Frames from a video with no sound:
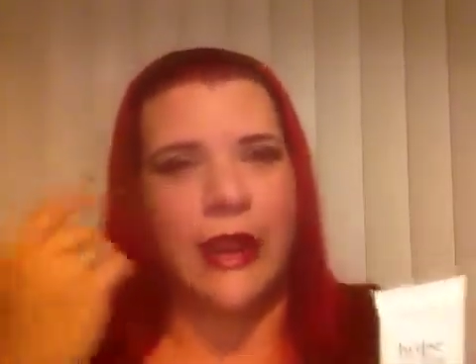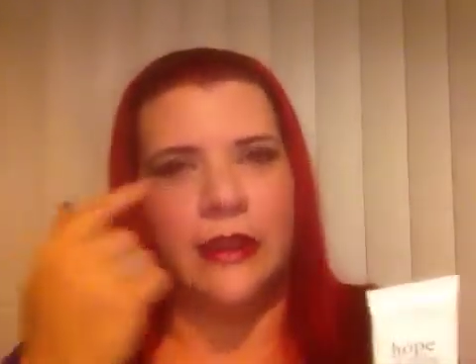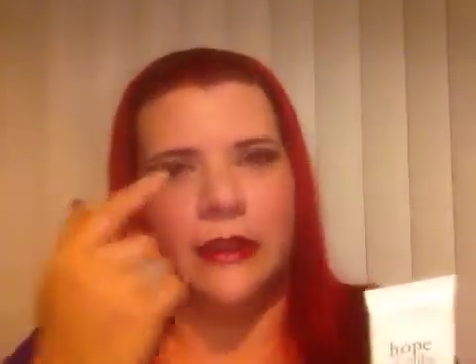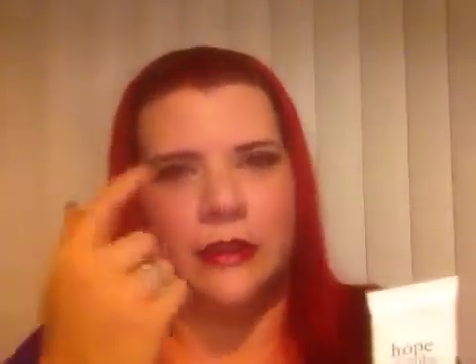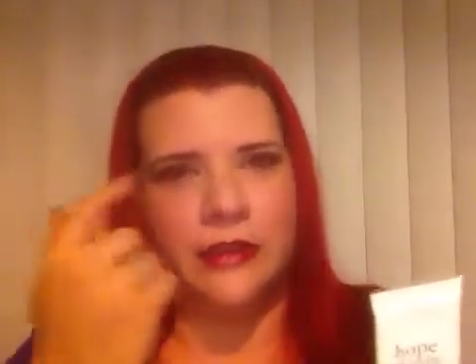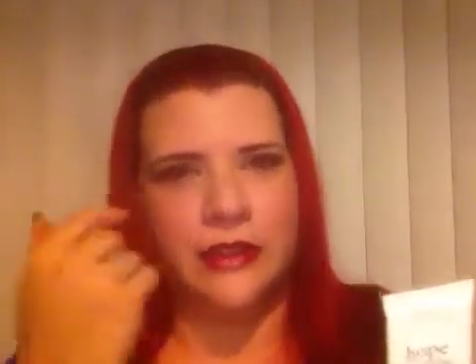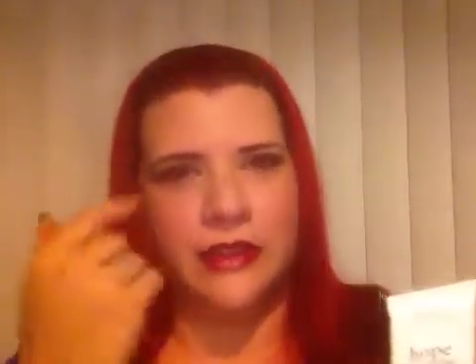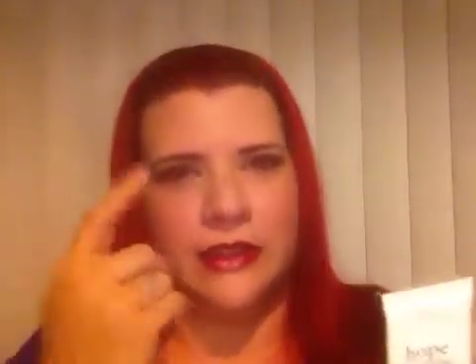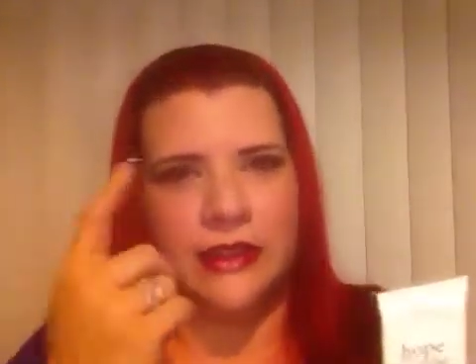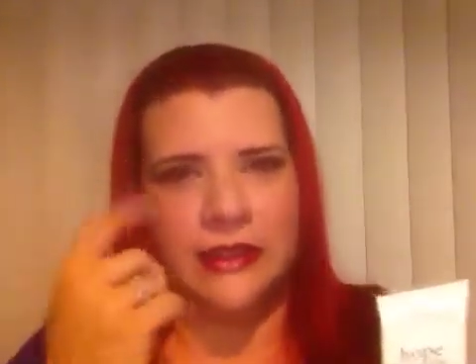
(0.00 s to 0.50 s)
I
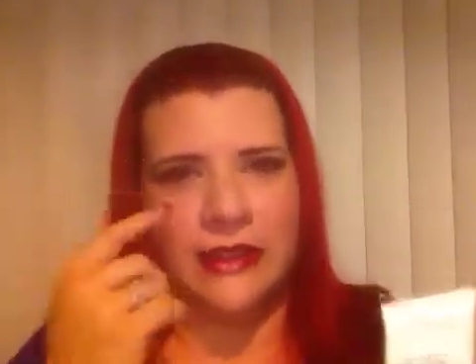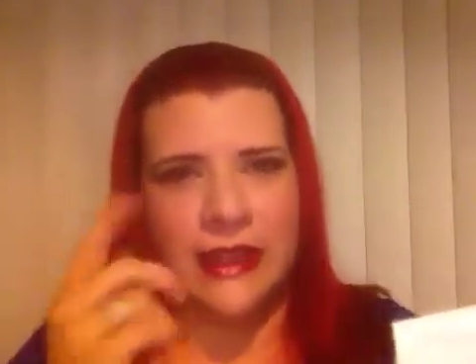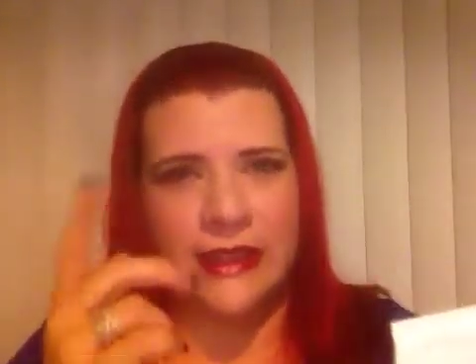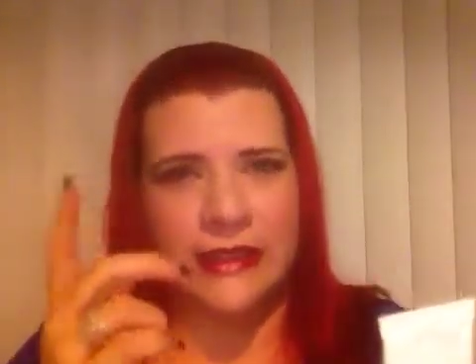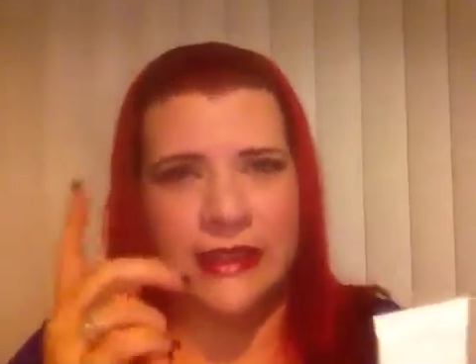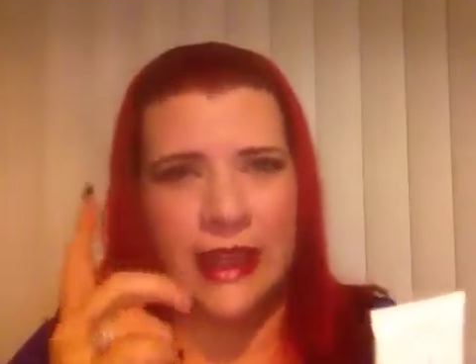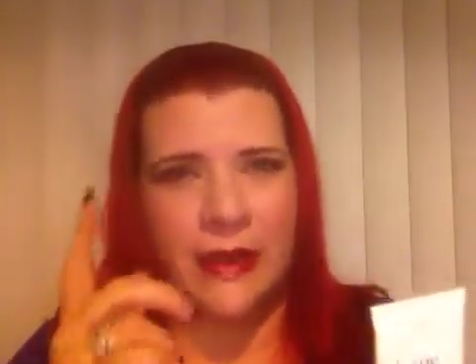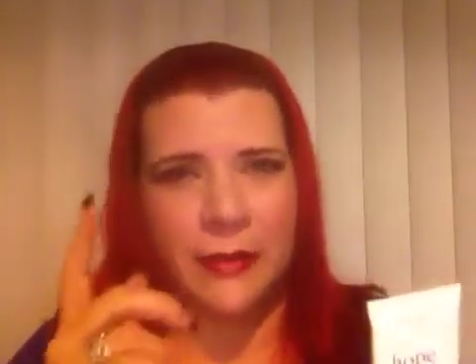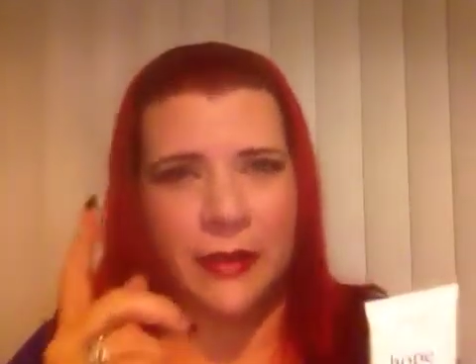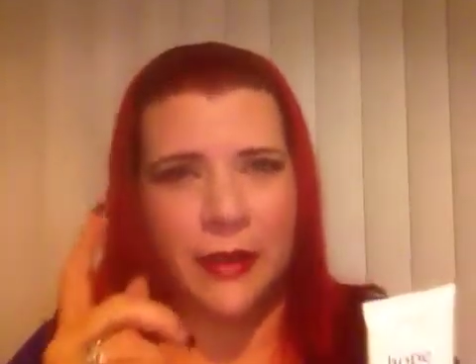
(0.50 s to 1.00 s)
use it in the
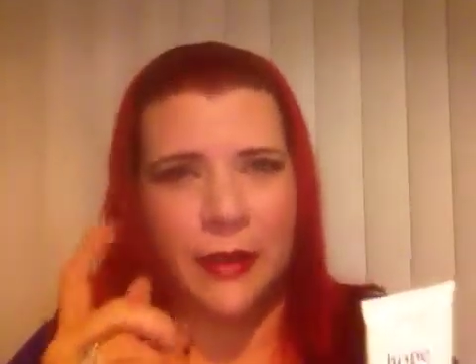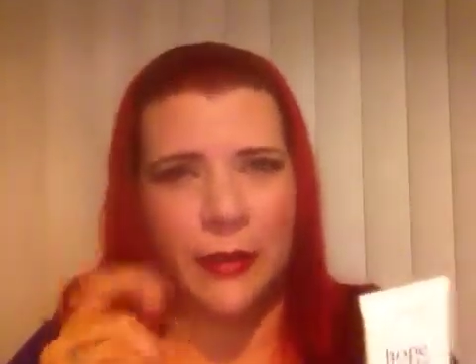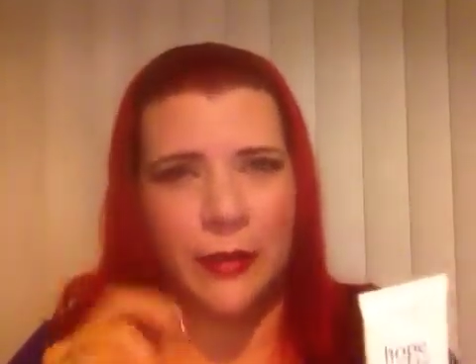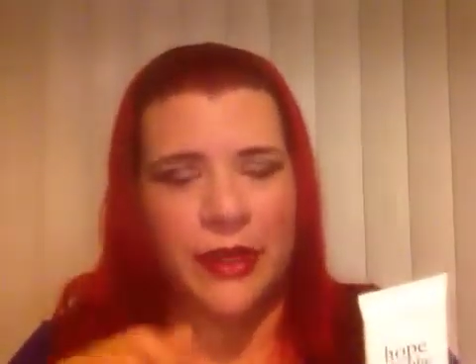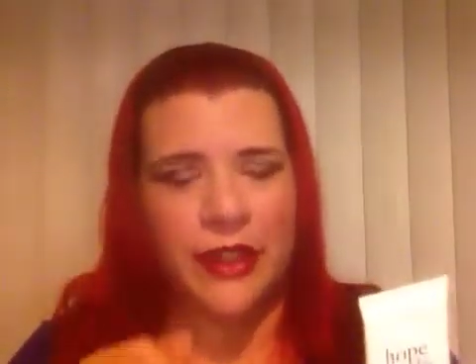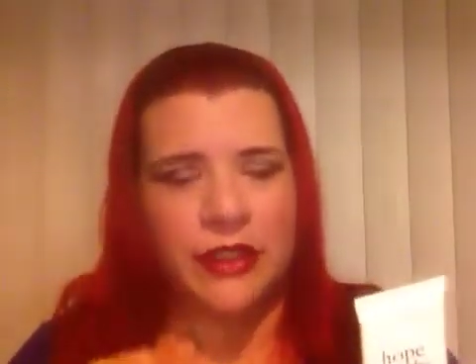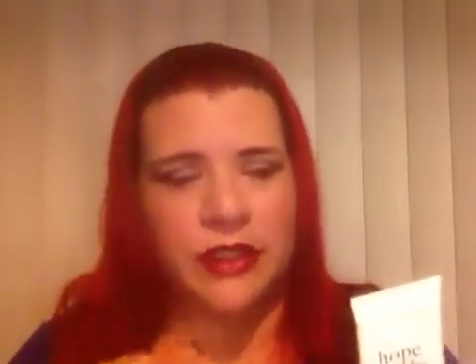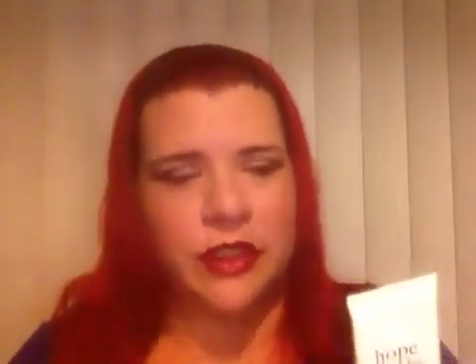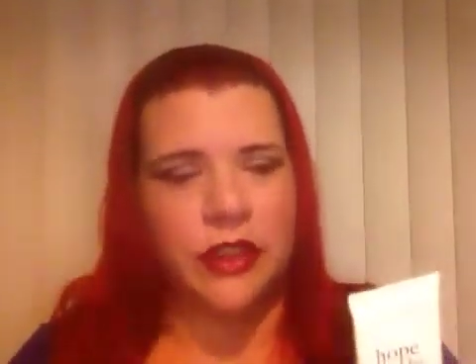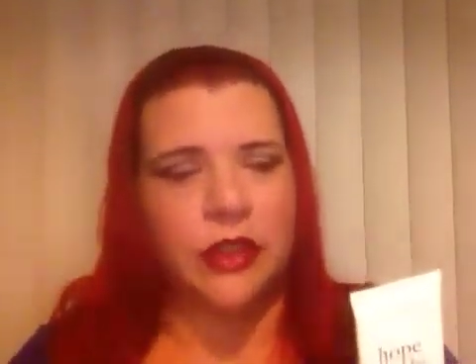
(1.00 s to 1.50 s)
daytime a little
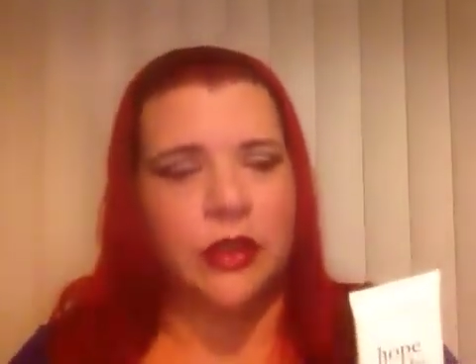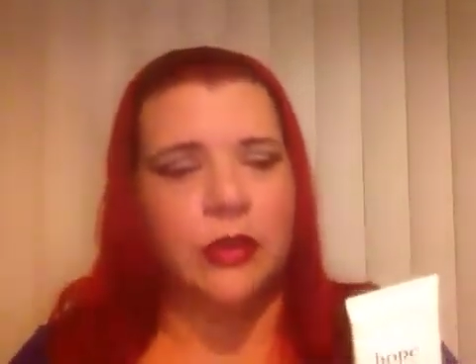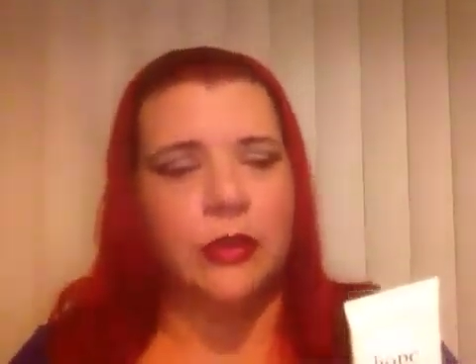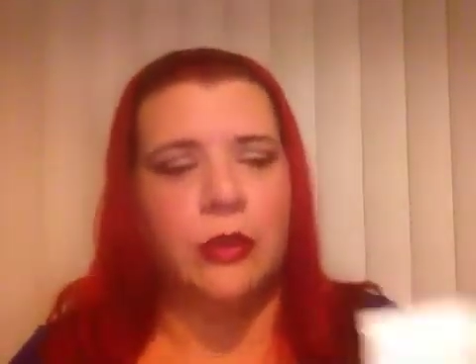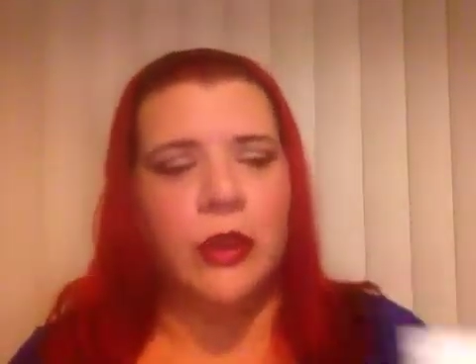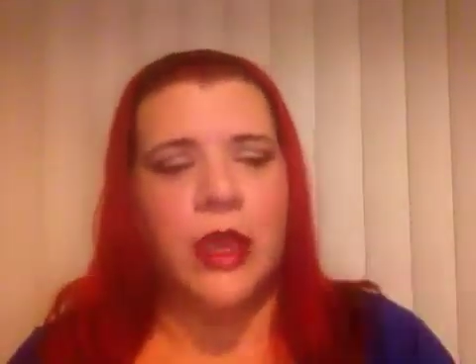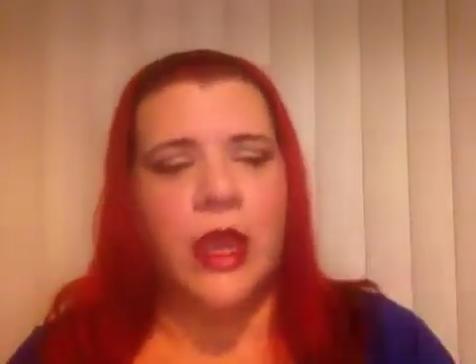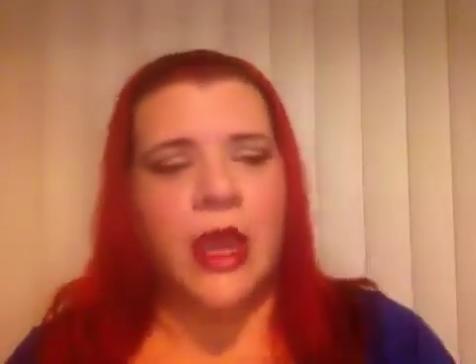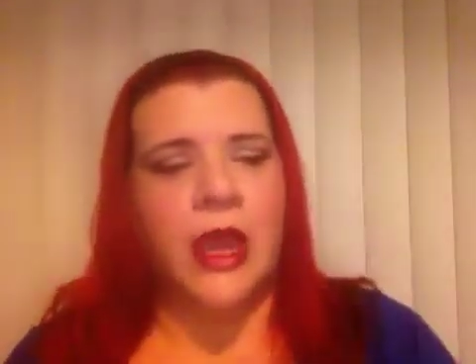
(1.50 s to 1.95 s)
bit too.